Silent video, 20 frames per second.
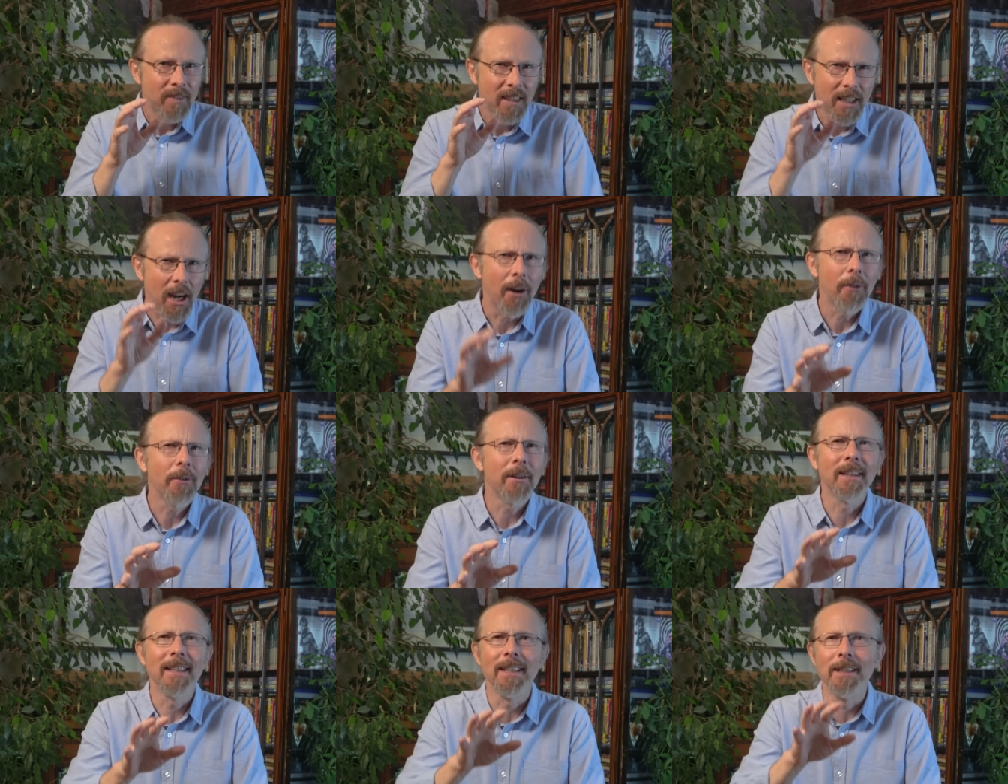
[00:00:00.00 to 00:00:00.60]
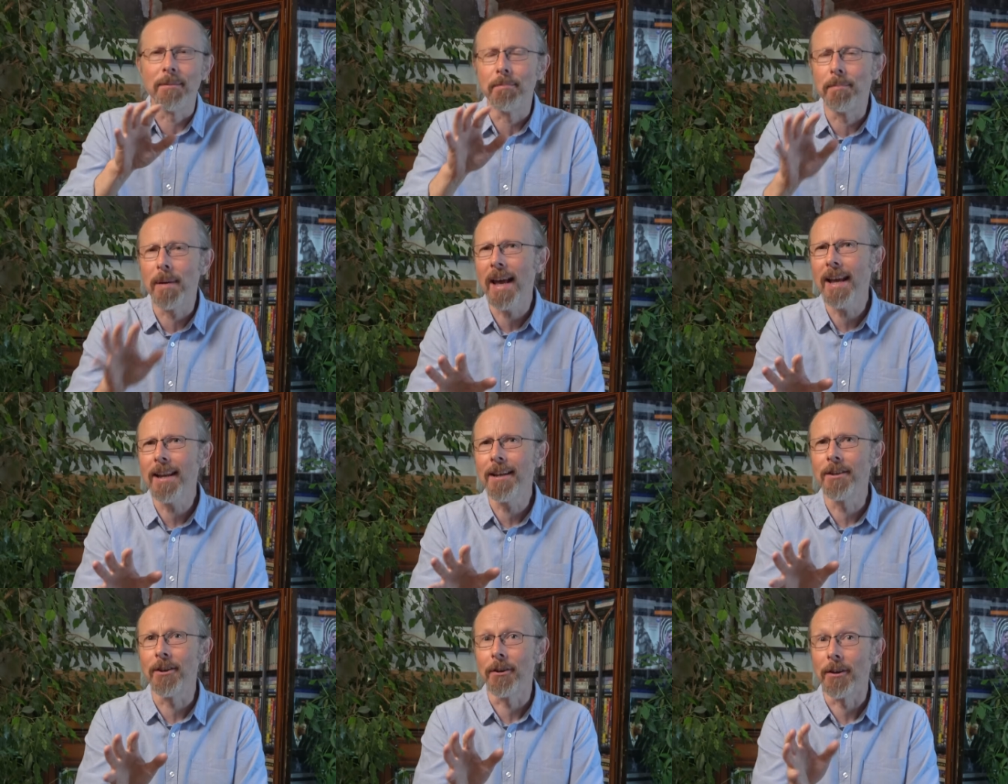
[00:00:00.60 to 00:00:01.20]
currently
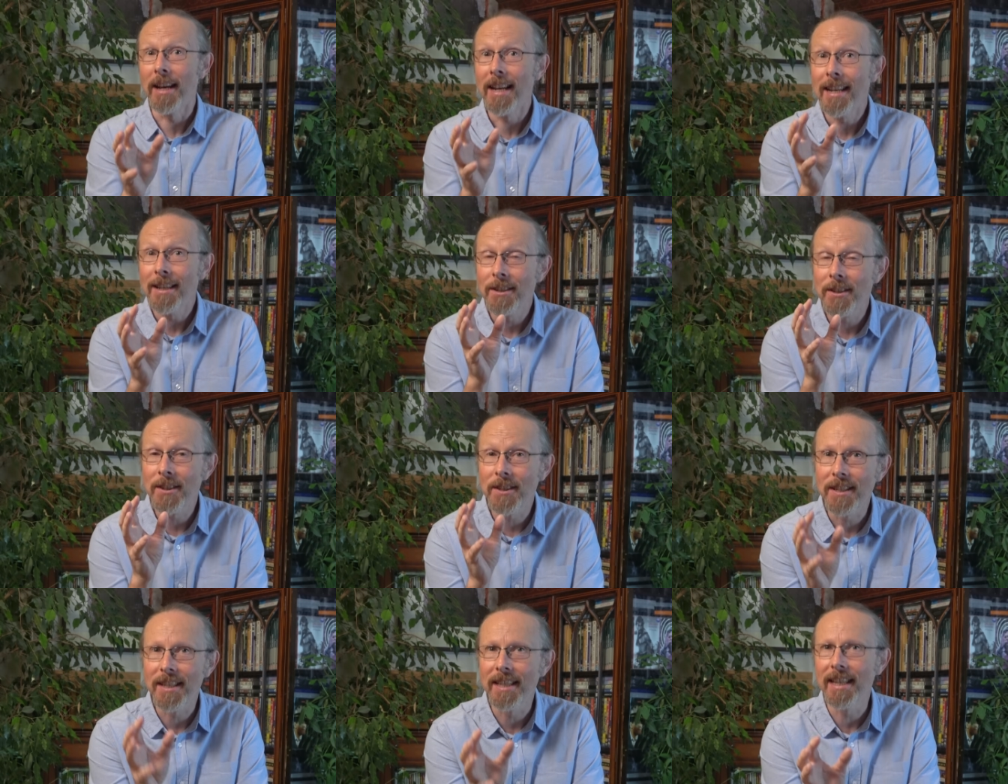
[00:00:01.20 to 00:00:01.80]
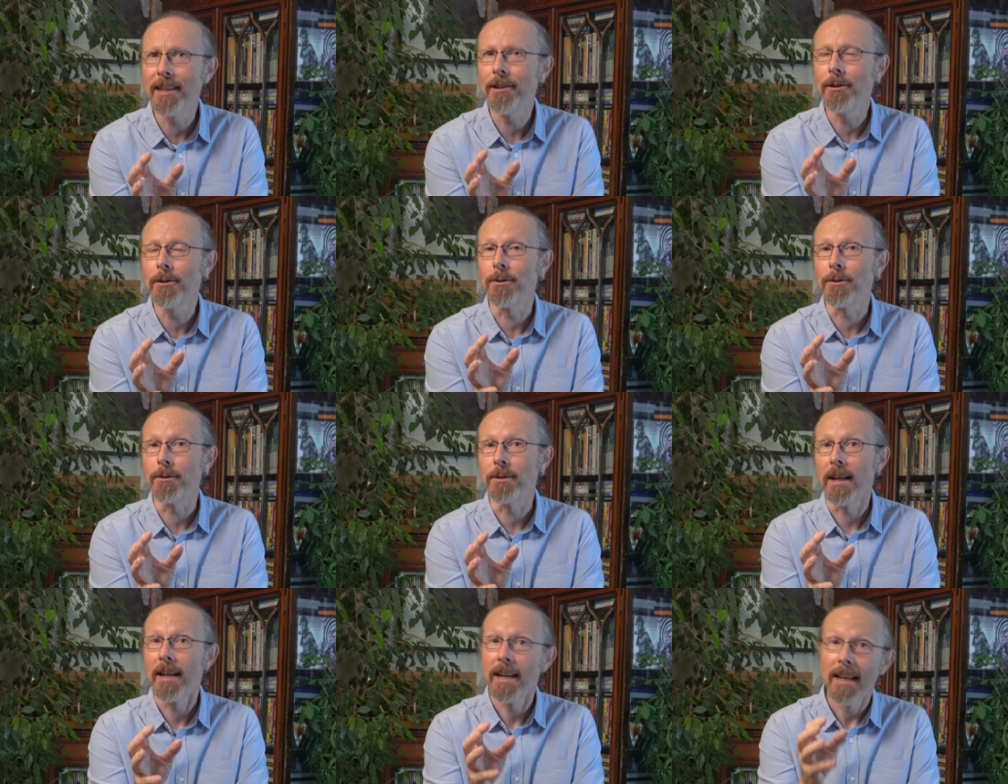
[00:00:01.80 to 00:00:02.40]
depend on
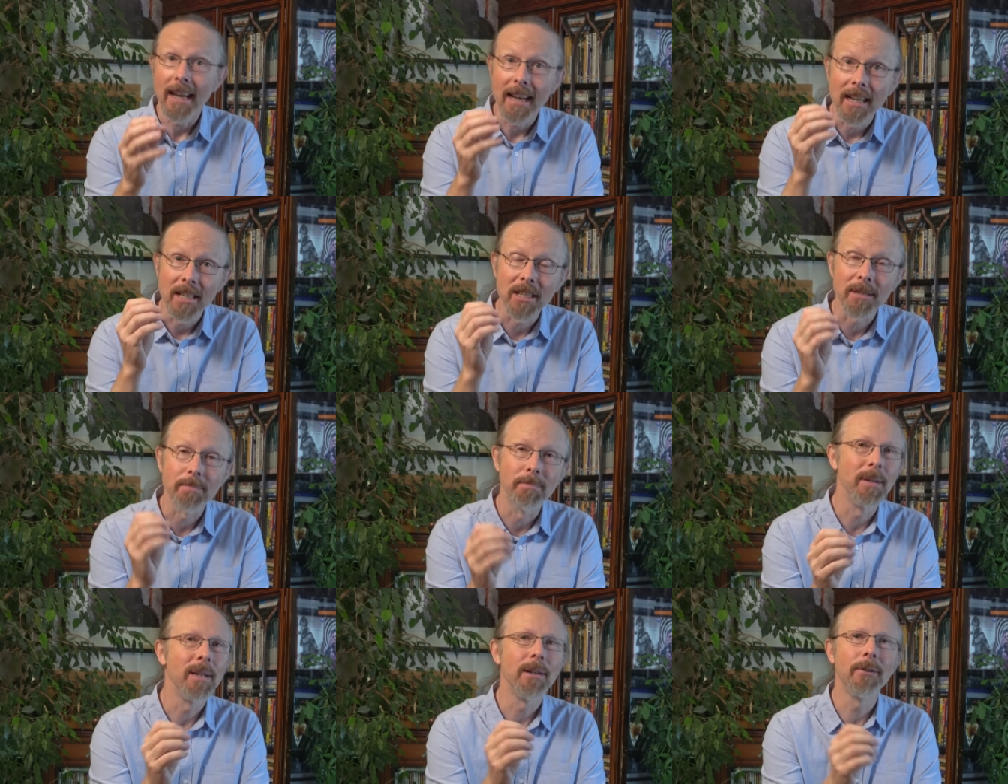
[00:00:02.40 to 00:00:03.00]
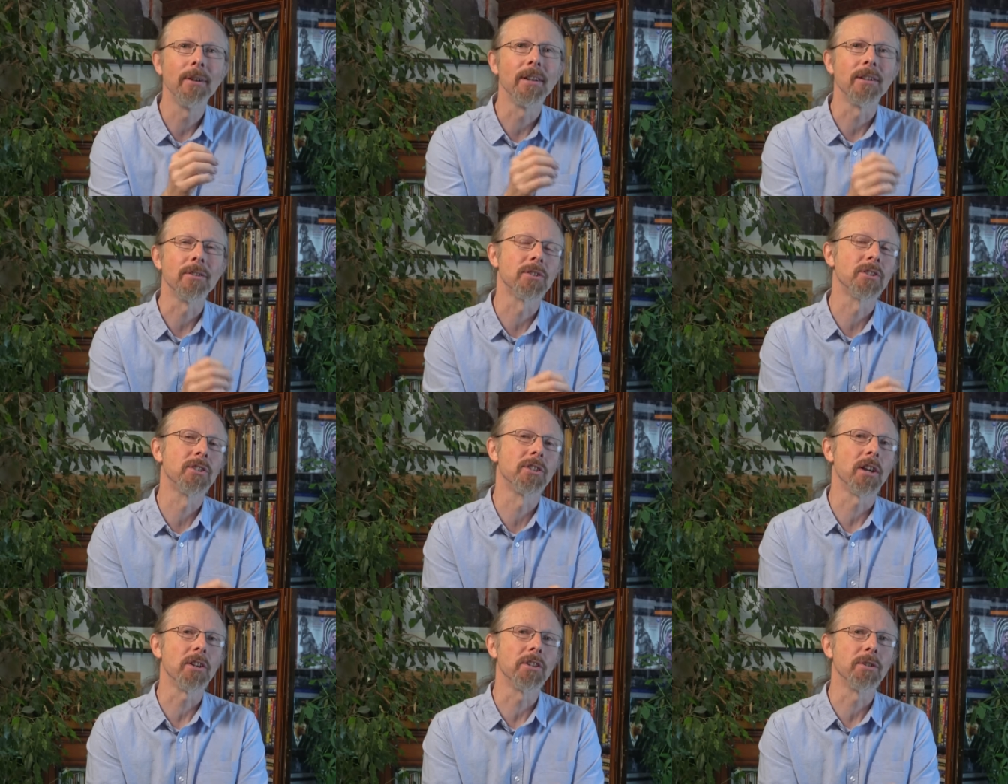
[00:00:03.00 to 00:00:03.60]
skilled,
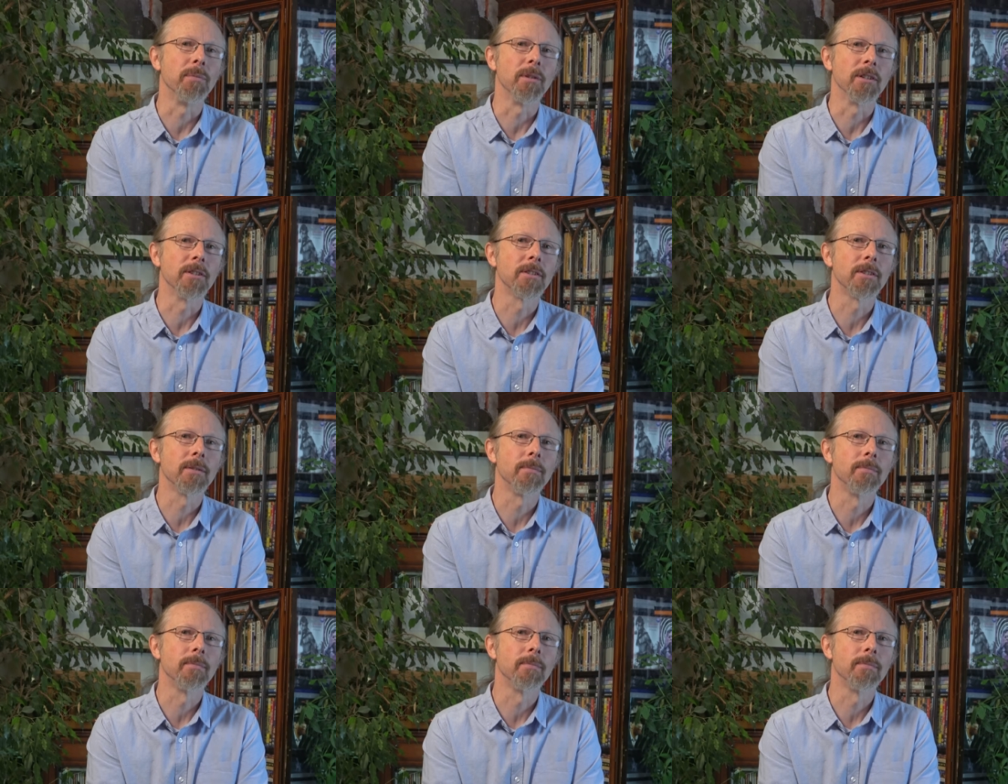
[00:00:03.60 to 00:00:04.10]
experienced judgments.